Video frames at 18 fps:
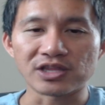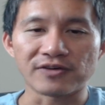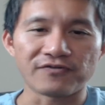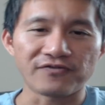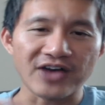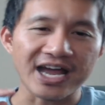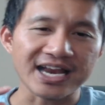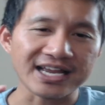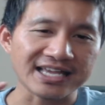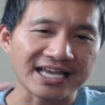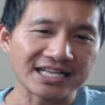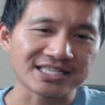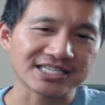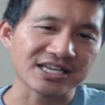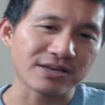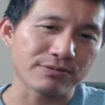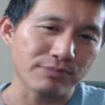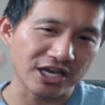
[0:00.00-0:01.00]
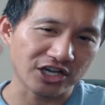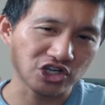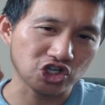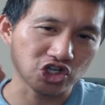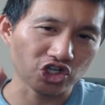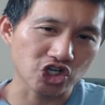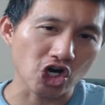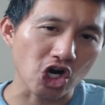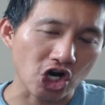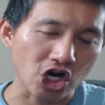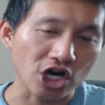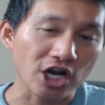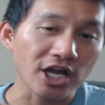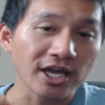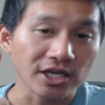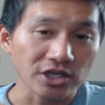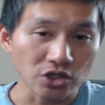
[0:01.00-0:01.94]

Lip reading: the fat cats can make sure